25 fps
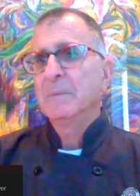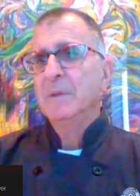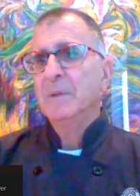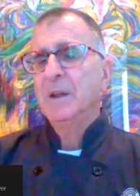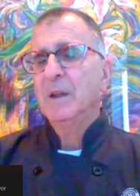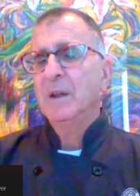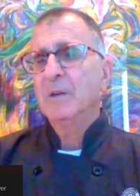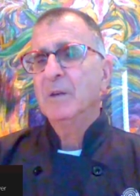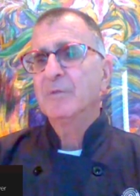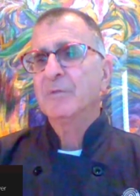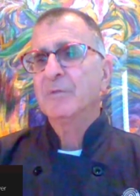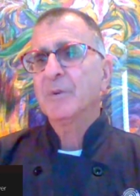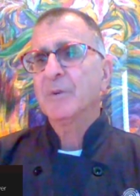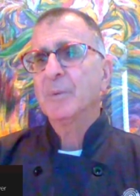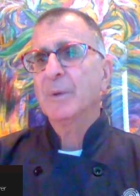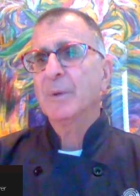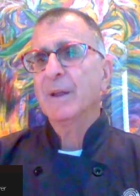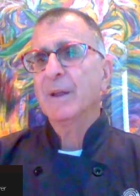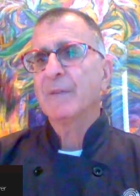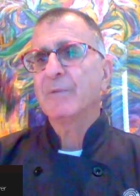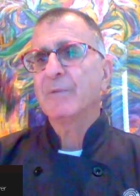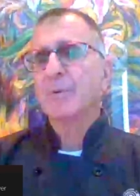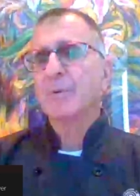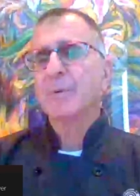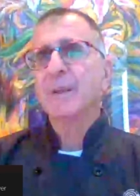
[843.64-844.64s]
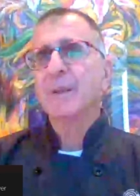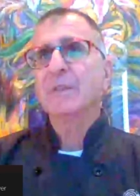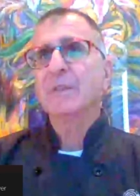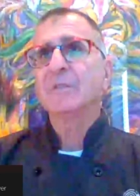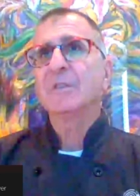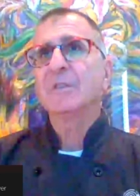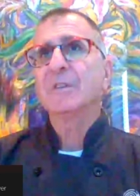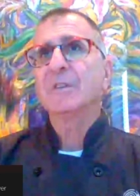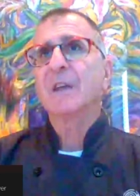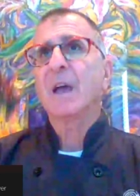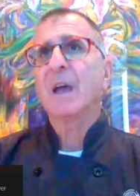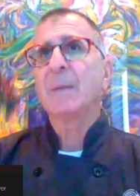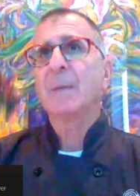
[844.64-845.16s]
you know, for whatever
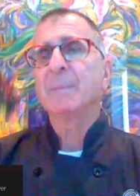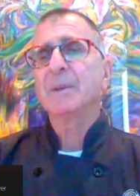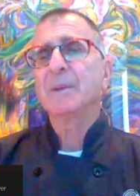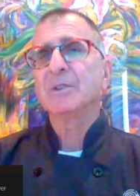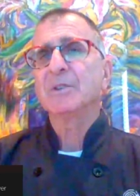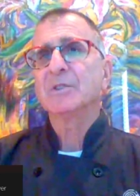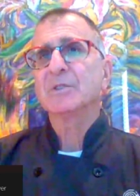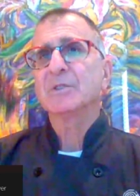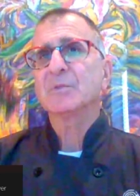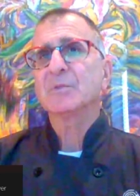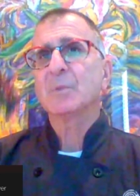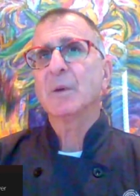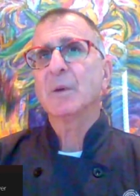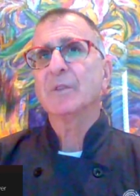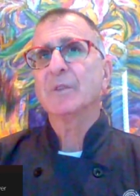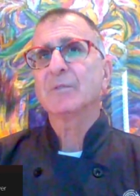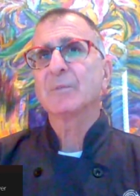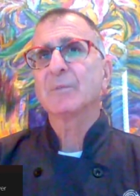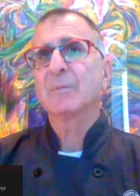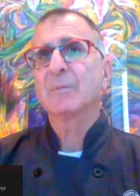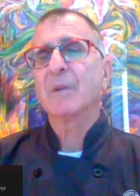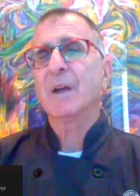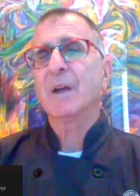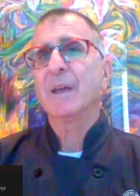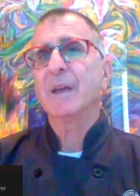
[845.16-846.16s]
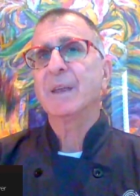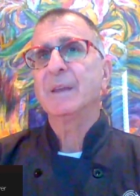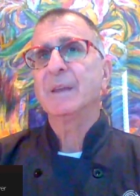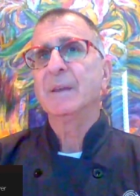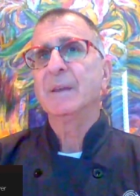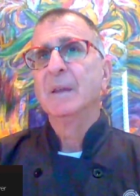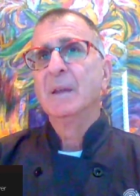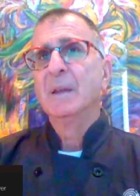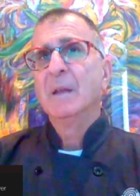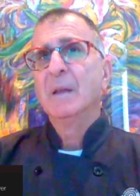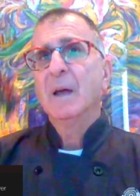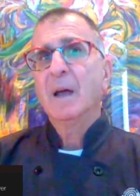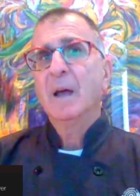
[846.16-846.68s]
reason, timing just wasn't right.